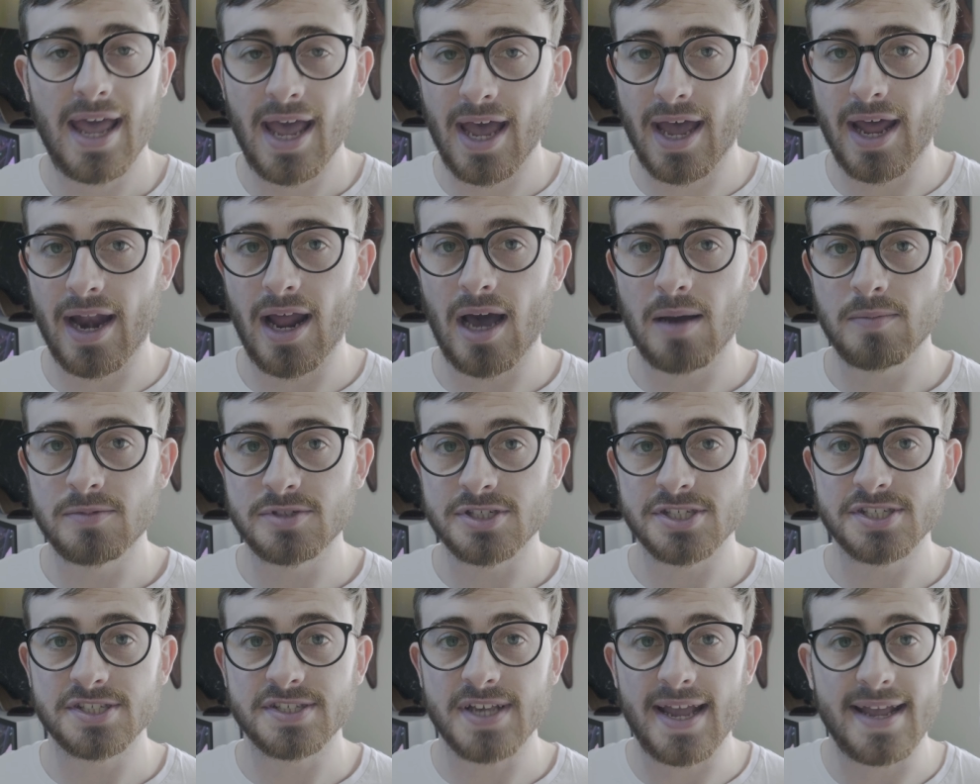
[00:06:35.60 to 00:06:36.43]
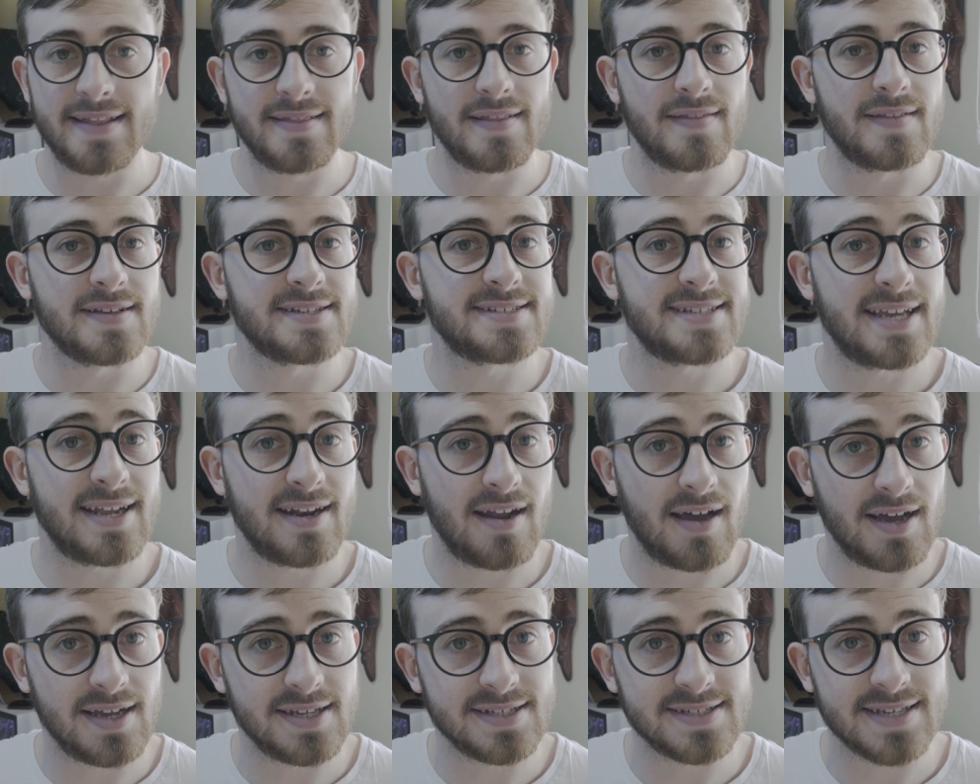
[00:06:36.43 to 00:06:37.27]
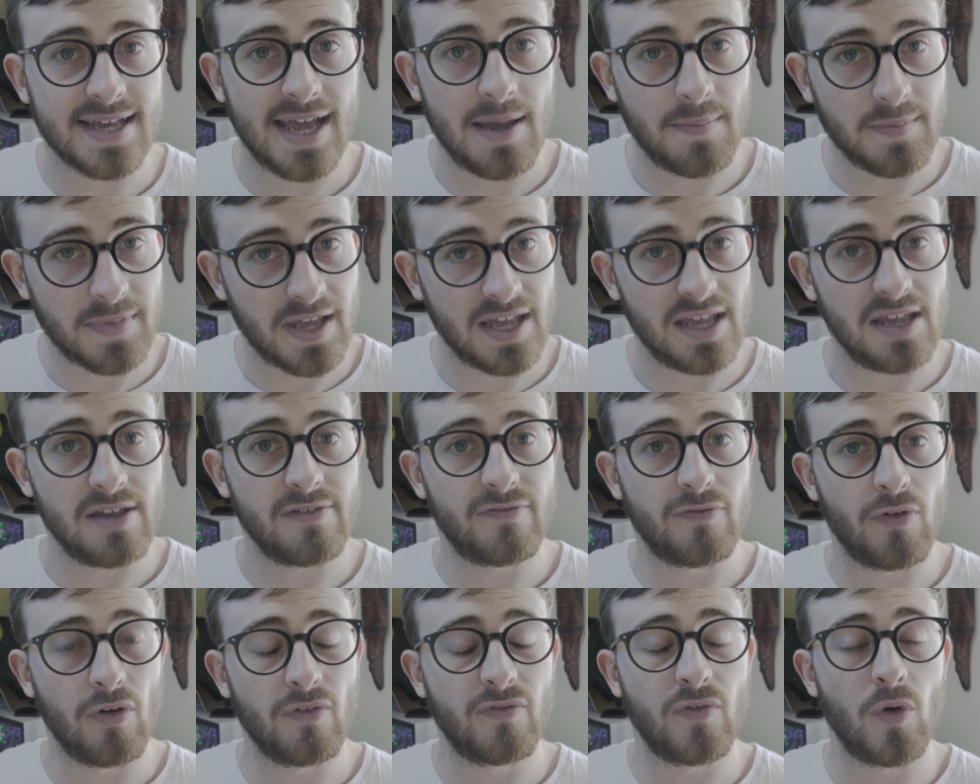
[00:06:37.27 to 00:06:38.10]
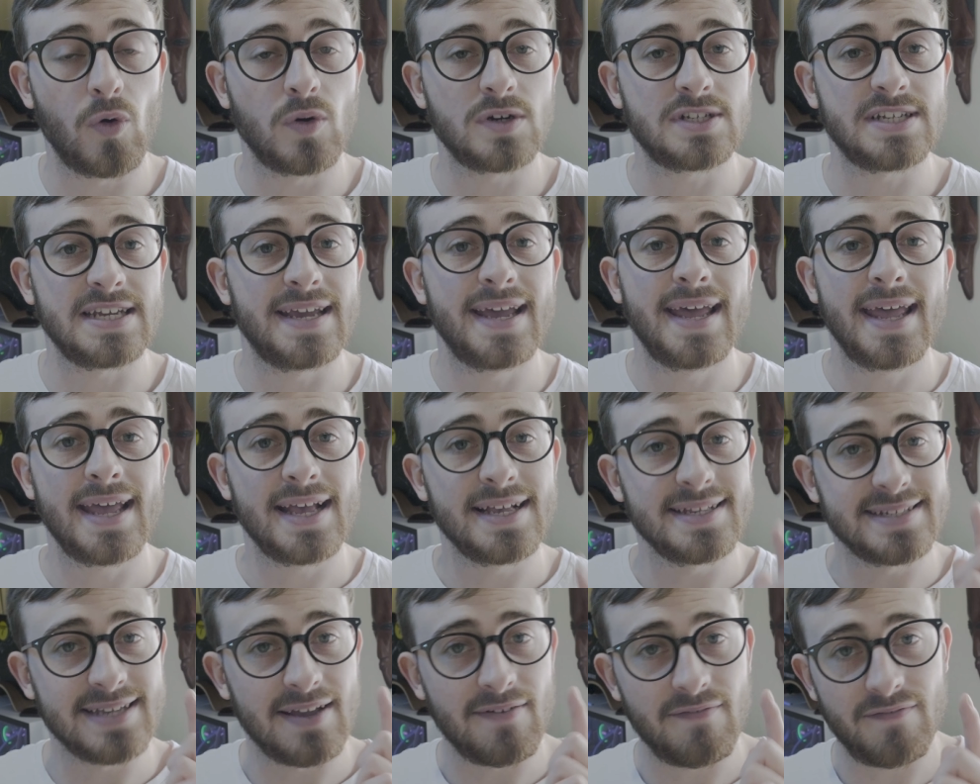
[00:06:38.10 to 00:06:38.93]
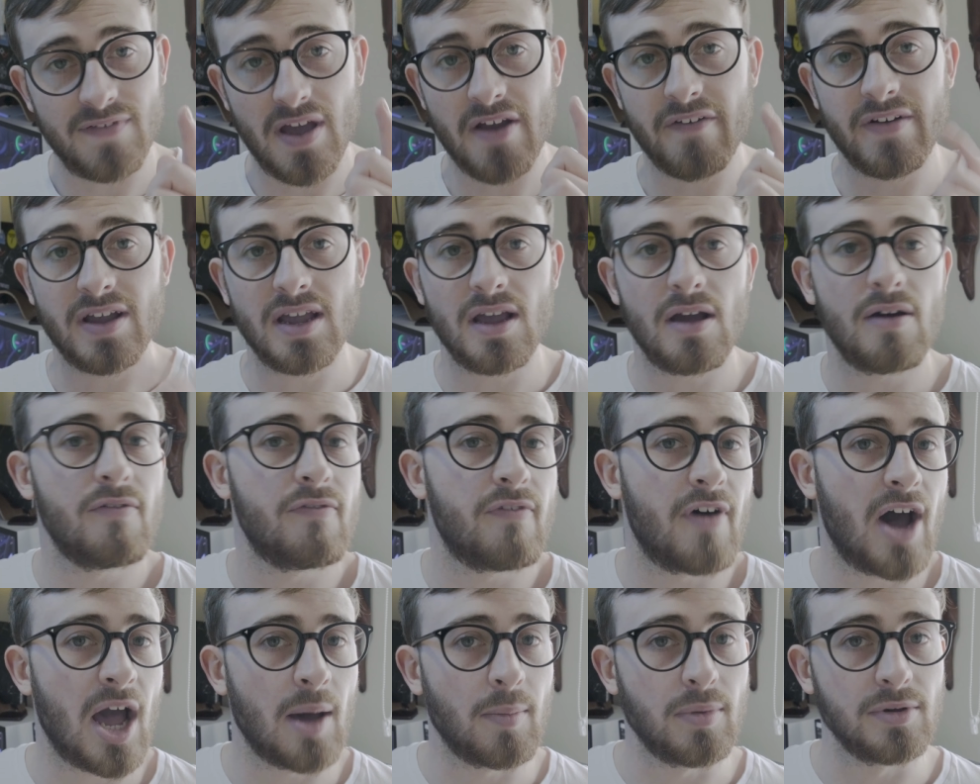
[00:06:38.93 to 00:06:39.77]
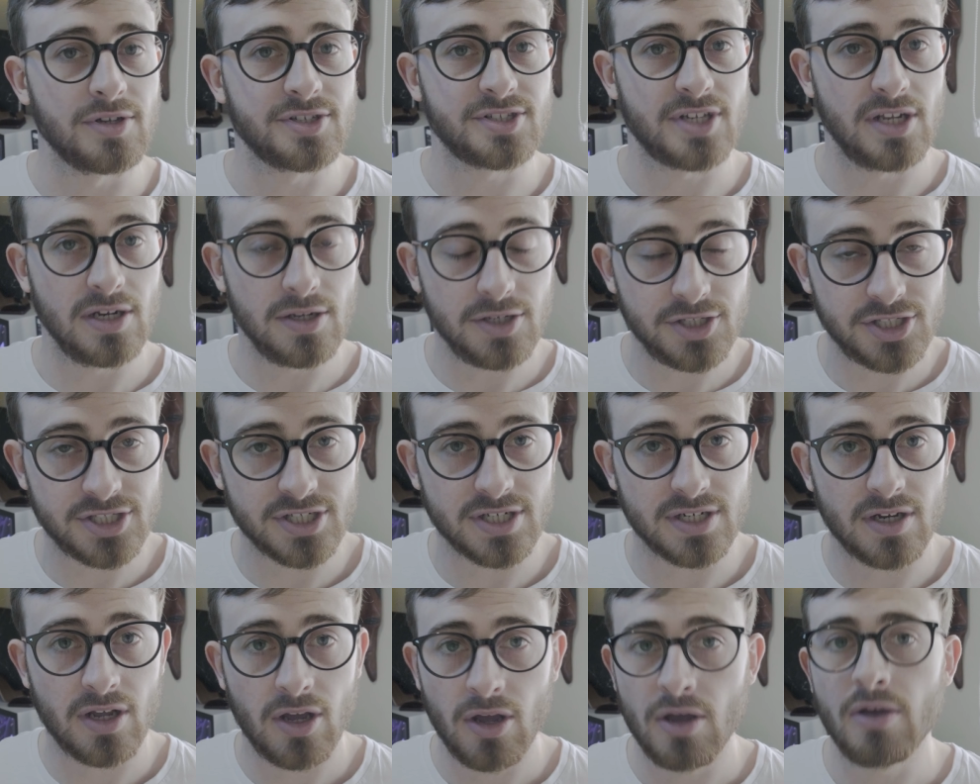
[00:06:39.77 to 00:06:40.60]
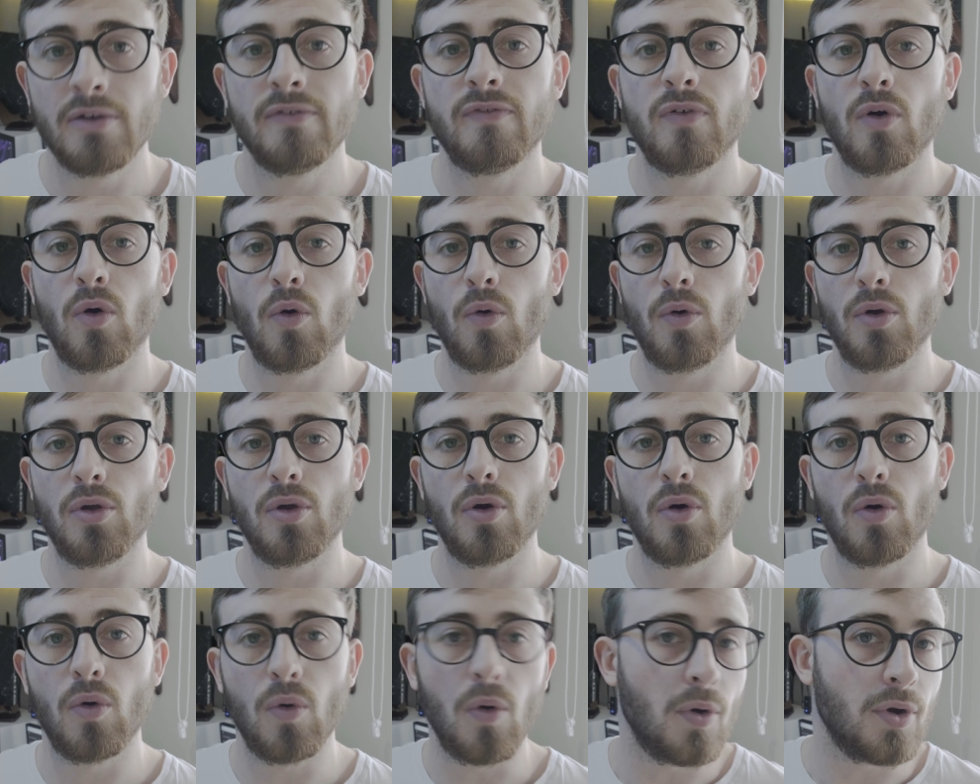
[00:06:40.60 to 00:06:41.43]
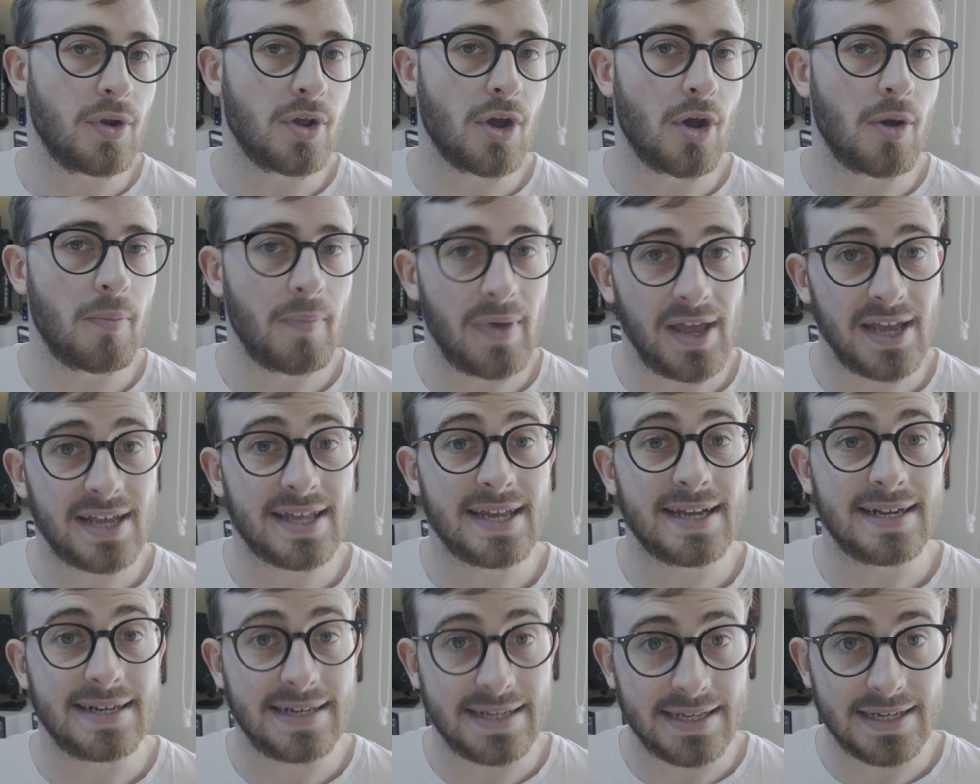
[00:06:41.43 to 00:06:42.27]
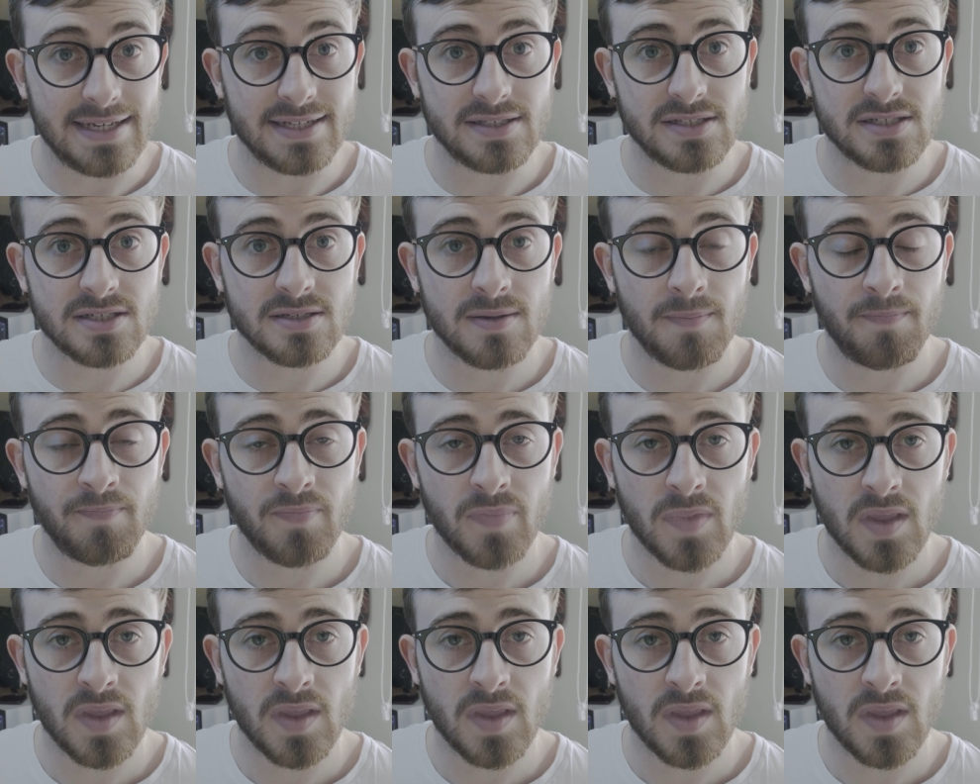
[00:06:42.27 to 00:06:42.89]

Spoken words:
and I'm just saying that the Sennheiser MKE 440 is a very viable solution for all your audio making needs.